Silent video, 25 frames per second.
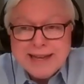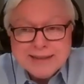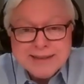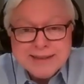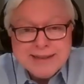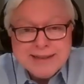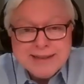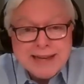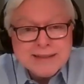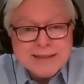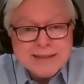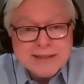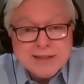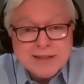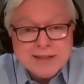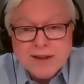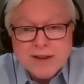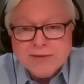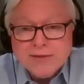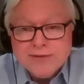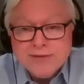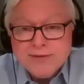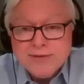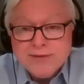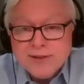that's a
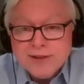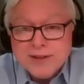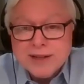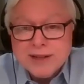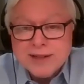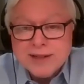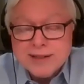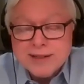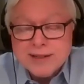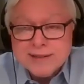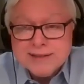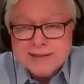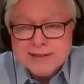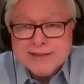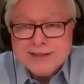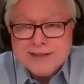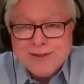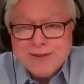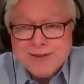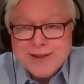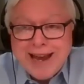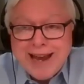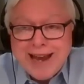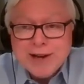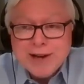tough
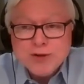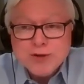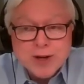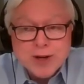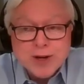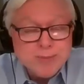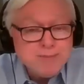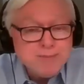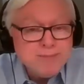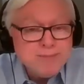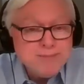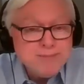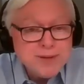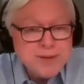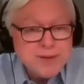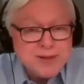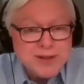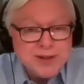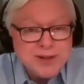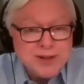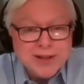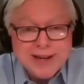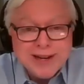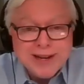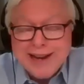catch up that
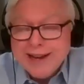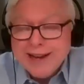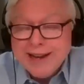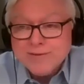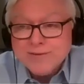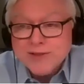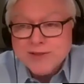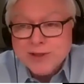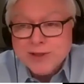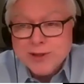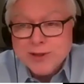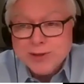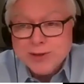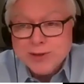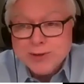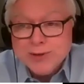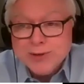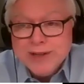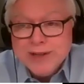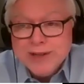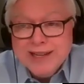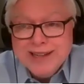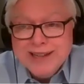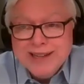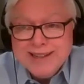they're going to have to do
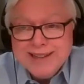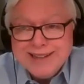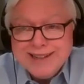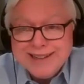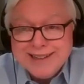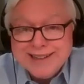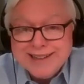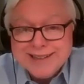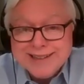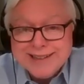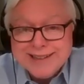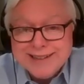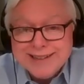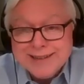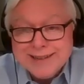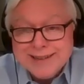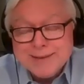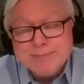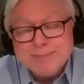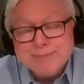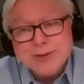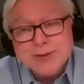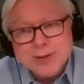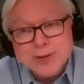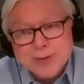in
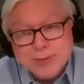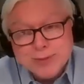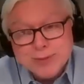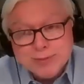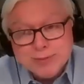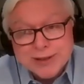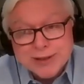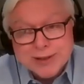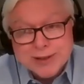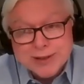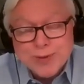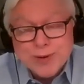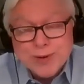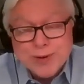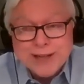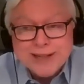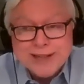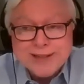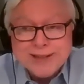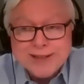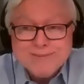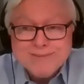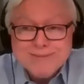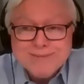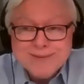presumably
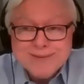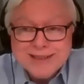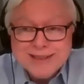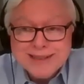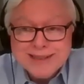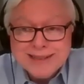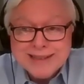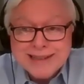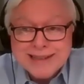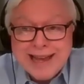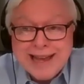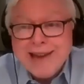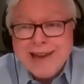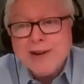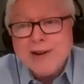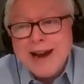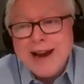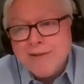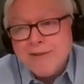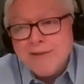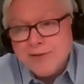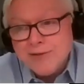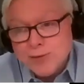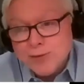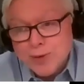the latter
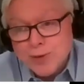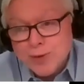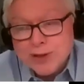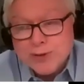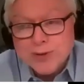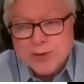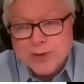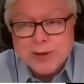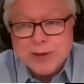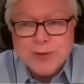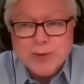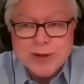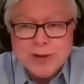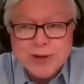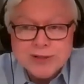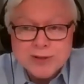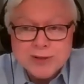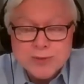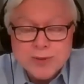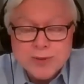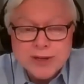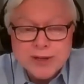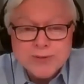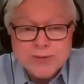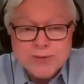half of 2021 and
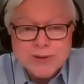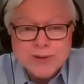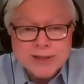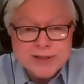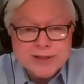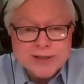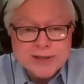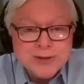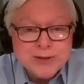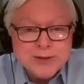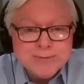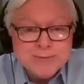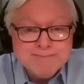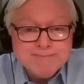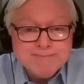2022.